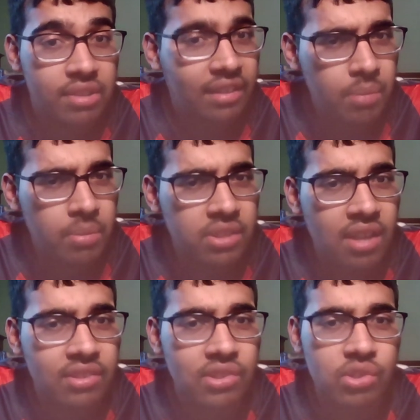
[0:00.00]
that like button, hit
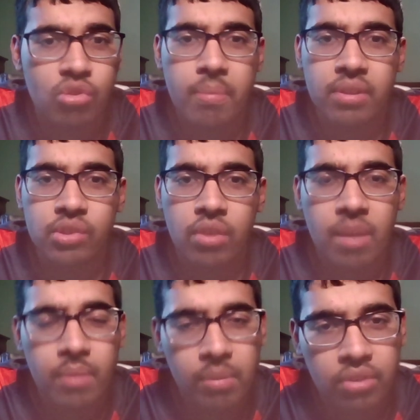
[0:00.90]
the subscribe button as well.
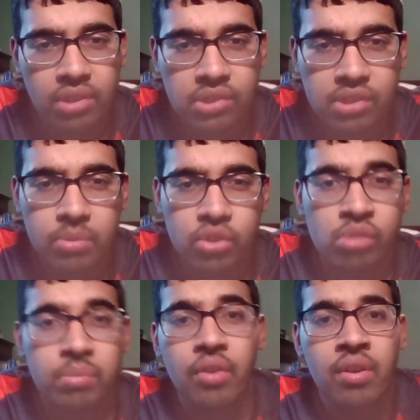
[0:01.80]
Comment down below your thoughts, comment section below.